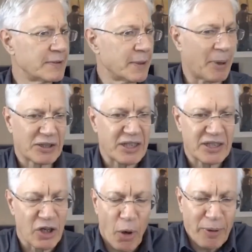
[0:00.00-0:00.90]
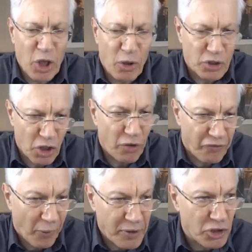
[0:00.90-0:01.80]
About these, nobody learns to learn
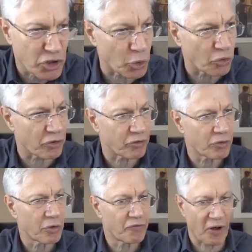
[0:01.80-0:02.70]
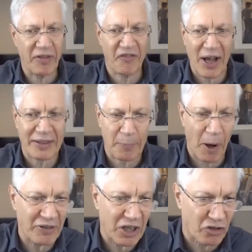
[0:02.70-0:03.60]
from the distortions, from the fact that
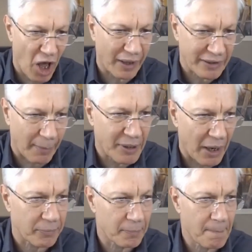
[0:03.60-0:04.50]
poverty has not come down.